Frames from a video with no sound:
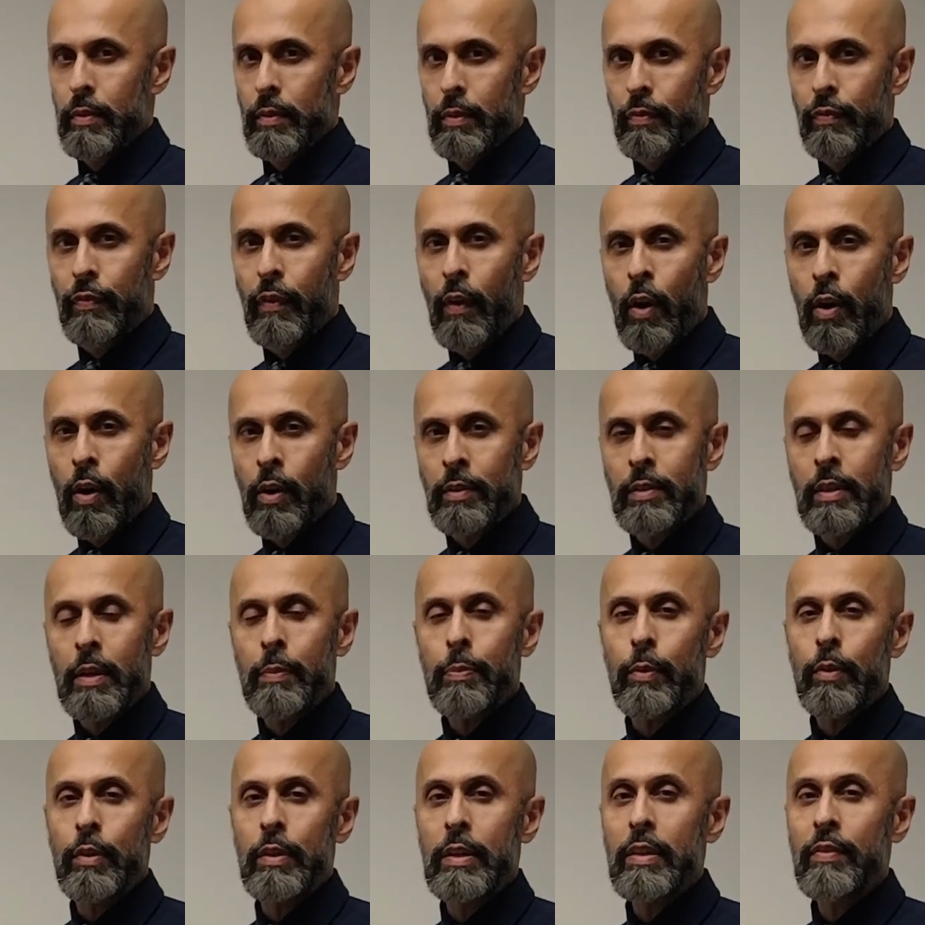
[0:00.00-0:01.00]
far
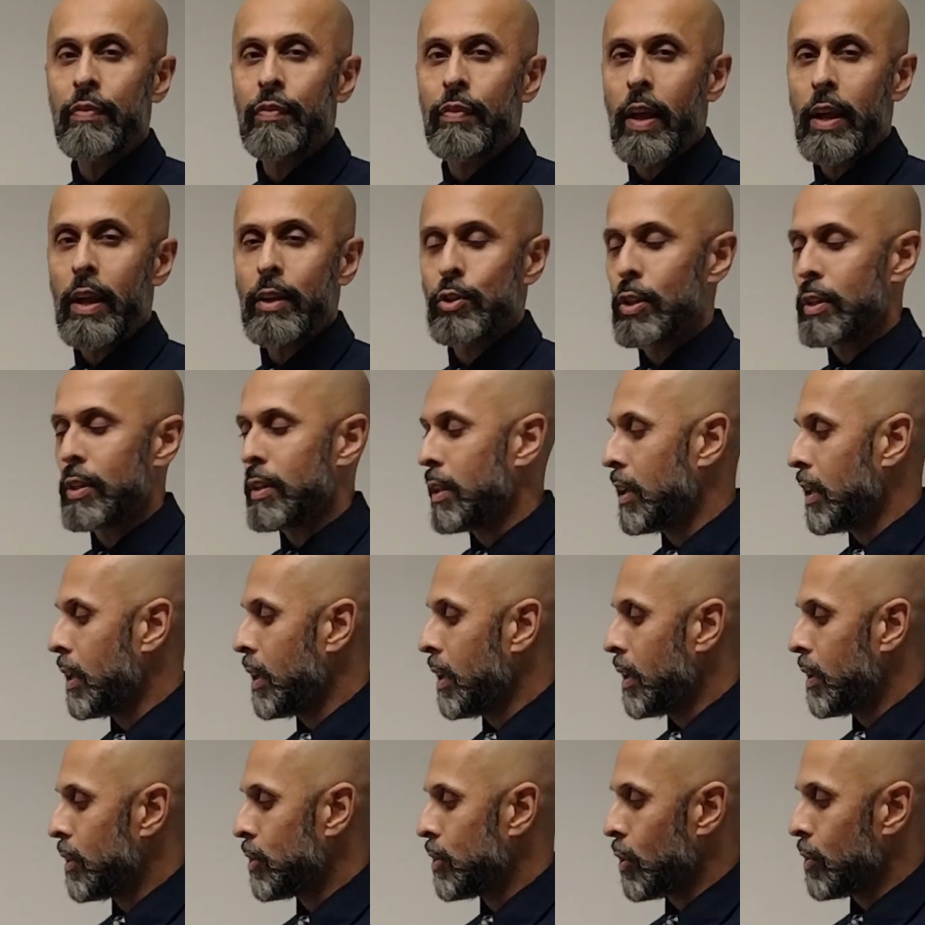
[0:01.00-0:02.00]
deeper knee flexion,
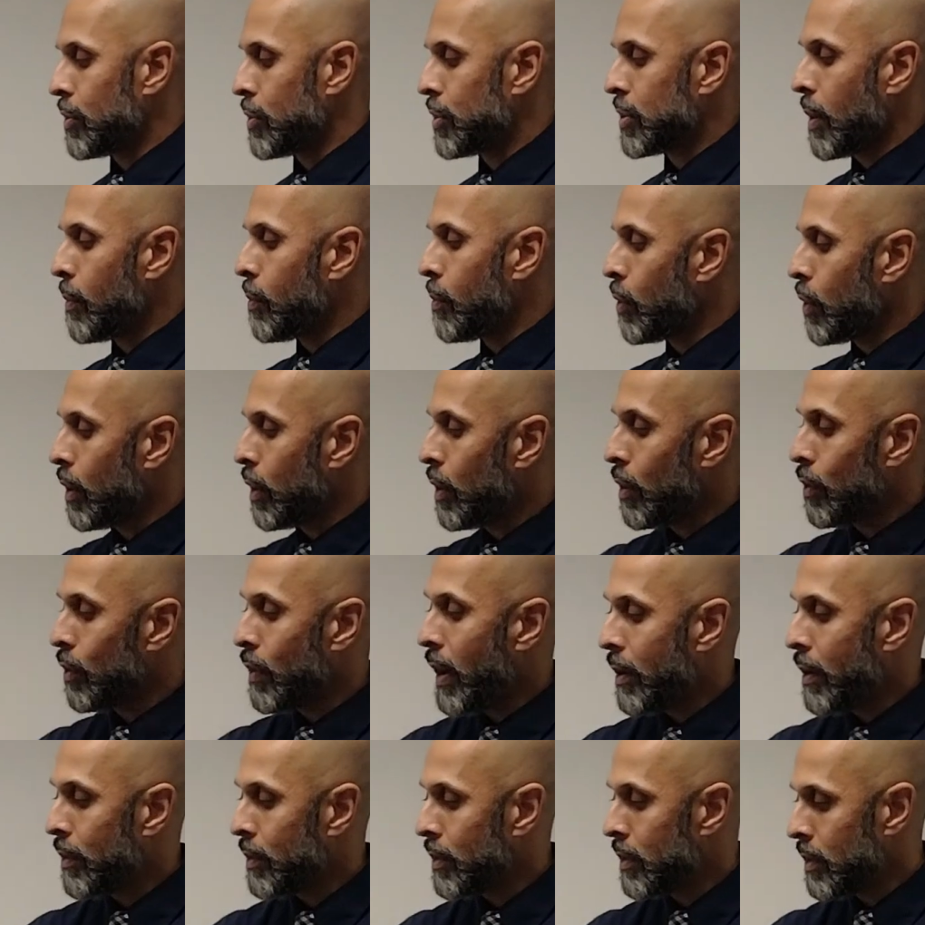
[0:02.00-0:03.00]
so somewhere
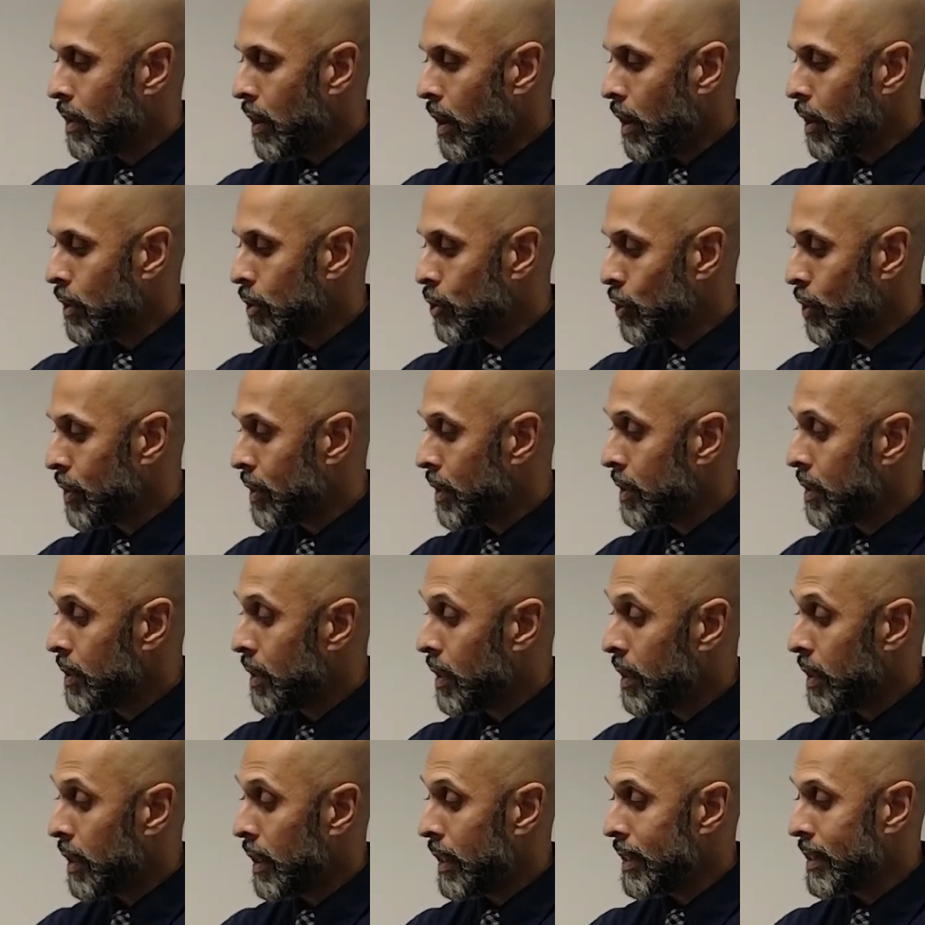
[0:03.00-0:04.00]
around
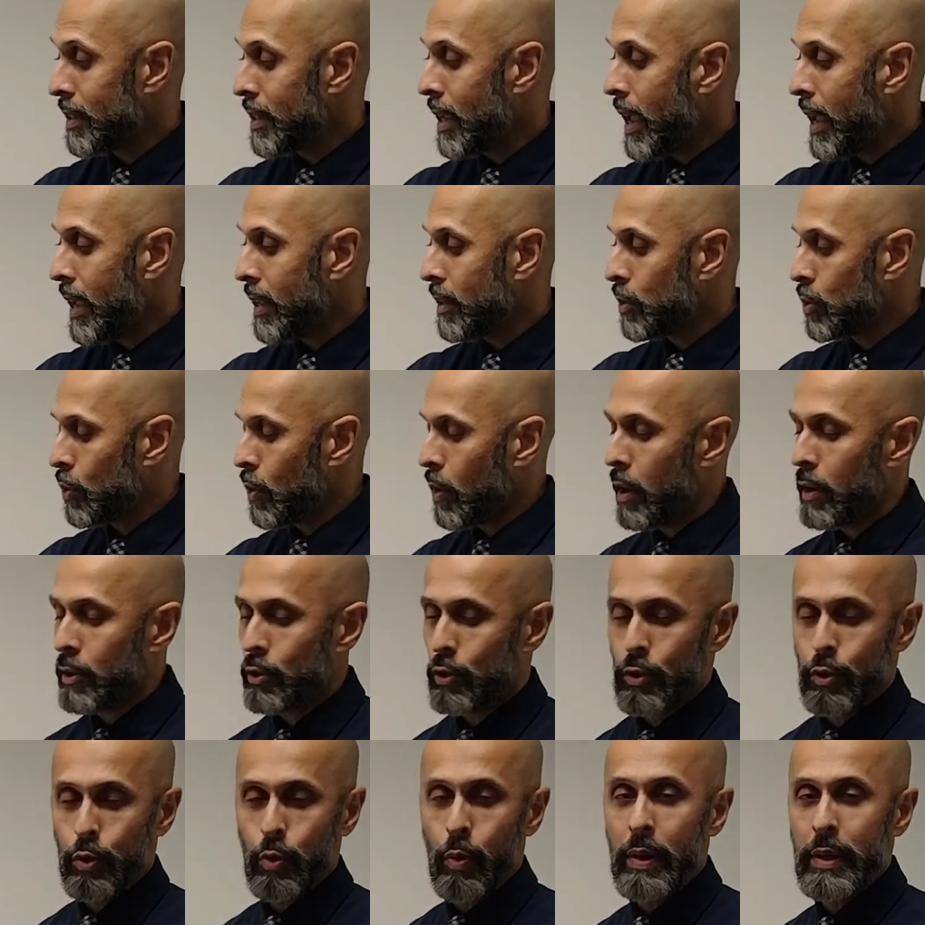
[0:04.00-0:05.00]
110 to
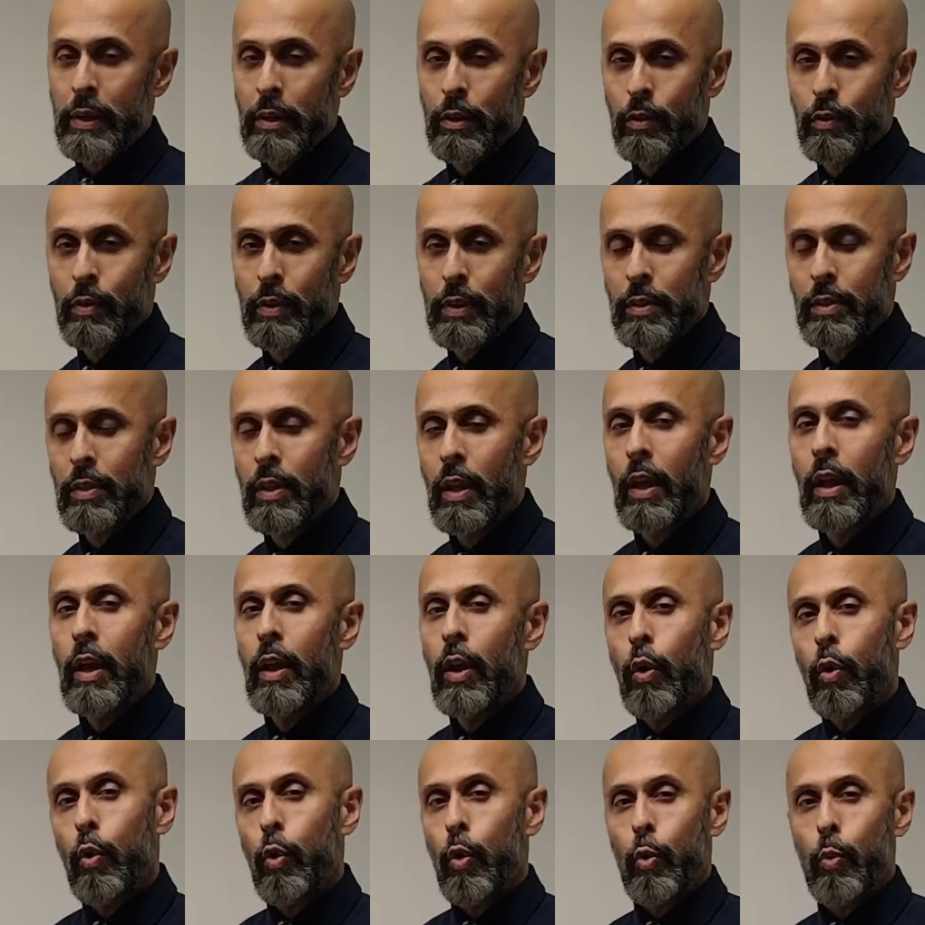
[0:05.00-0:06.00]
120 degrees,
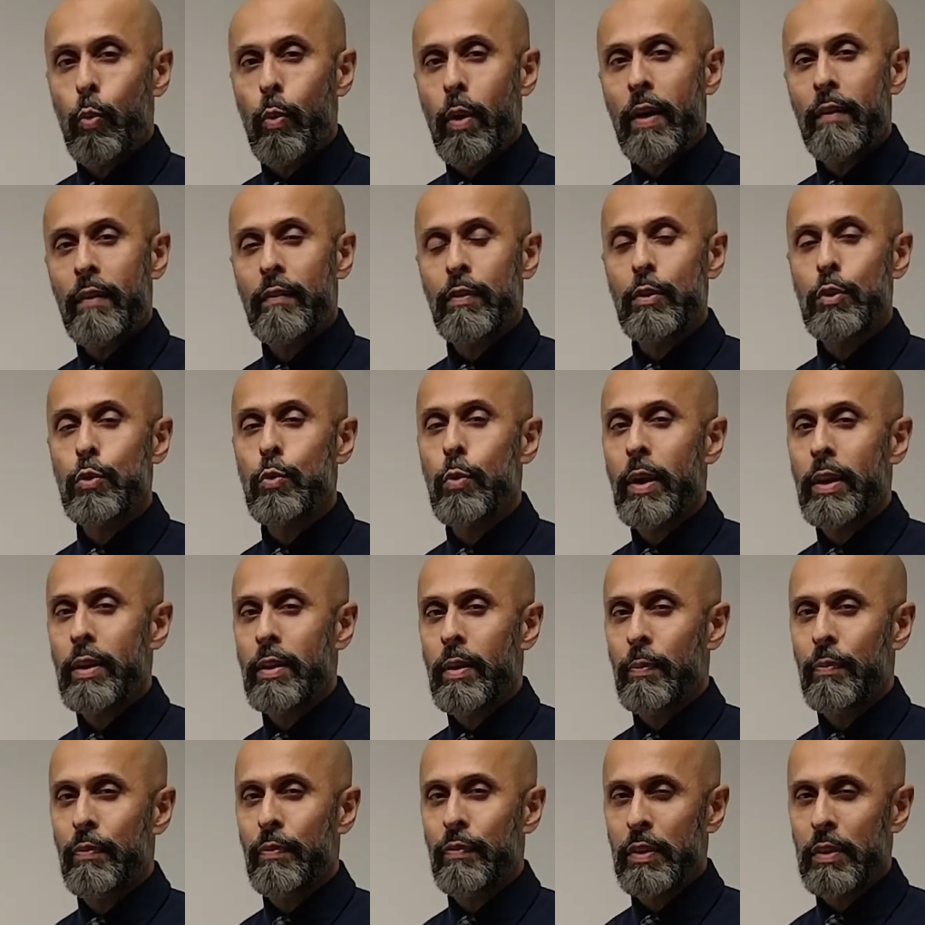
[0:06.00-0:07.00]
or wherever you end
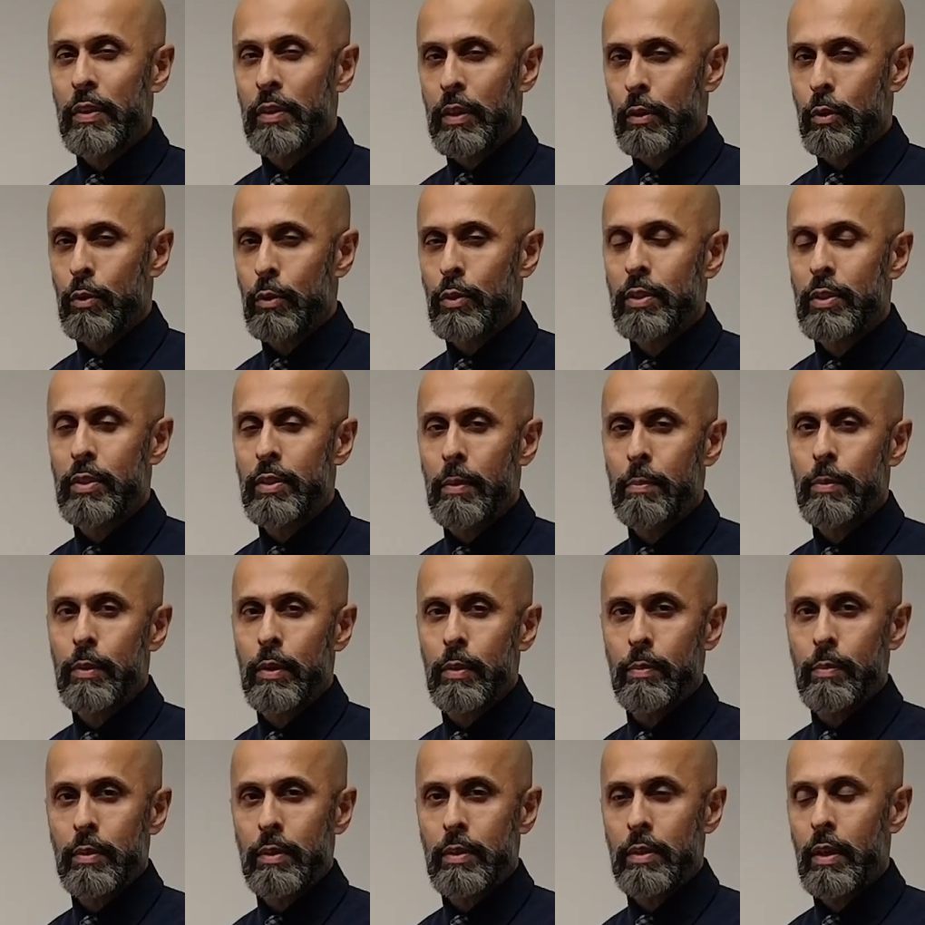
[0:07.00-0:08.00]
up feeling those
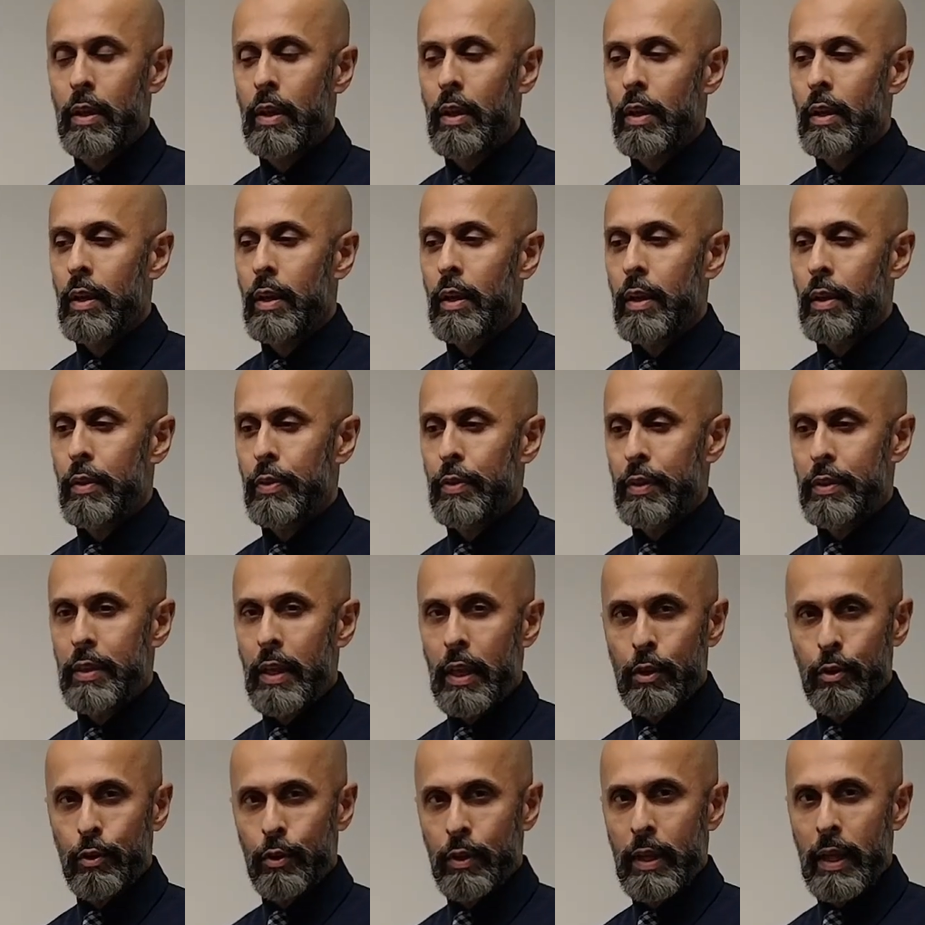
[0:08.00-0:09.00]
symptoms the
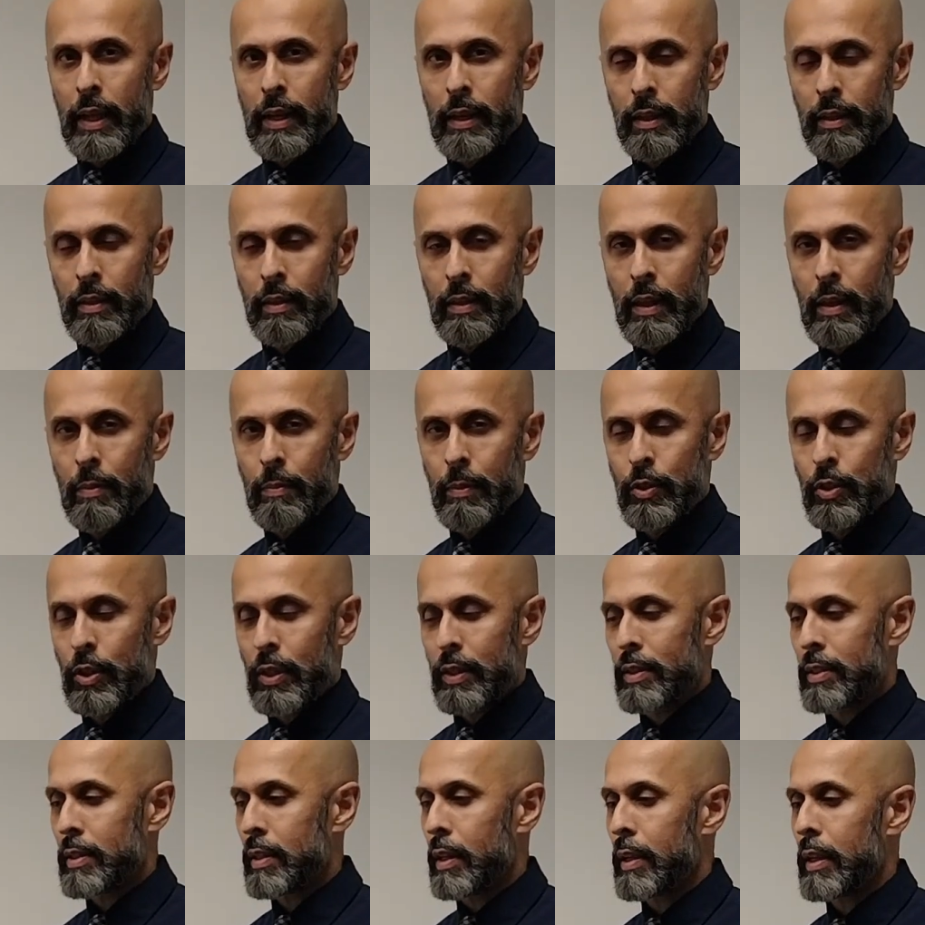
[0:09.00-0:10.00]
day you're getting the
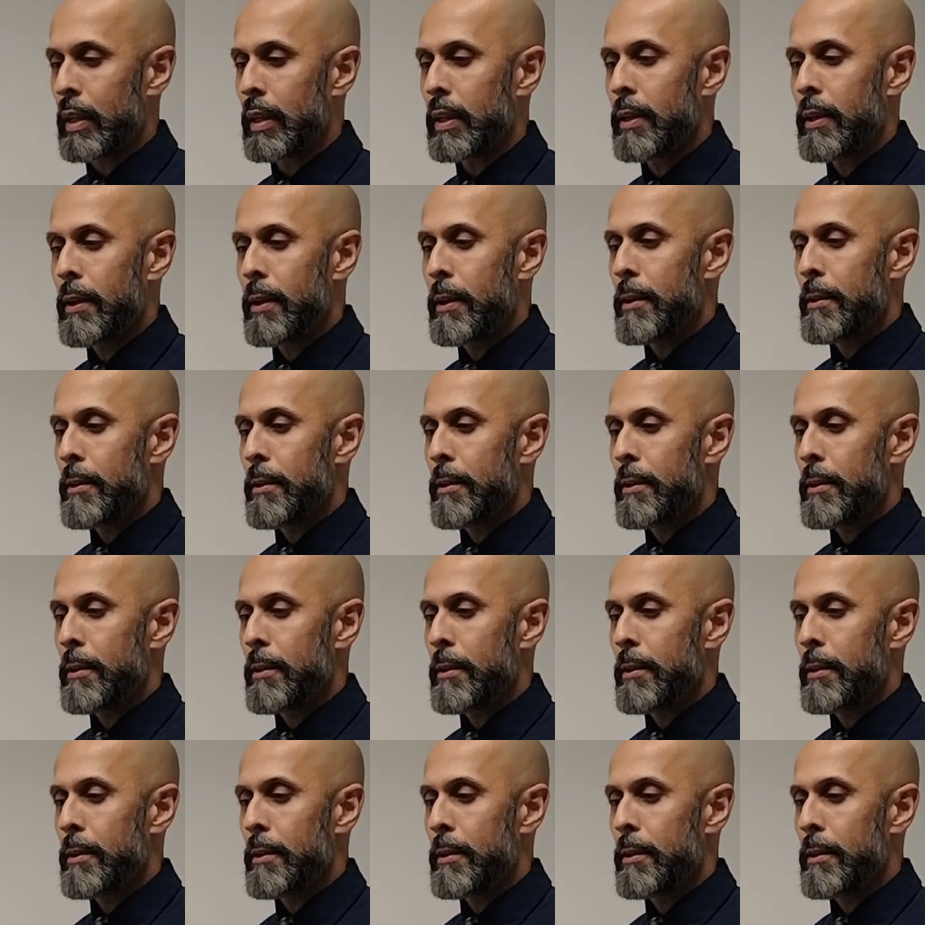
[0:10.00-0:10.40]
imaging study.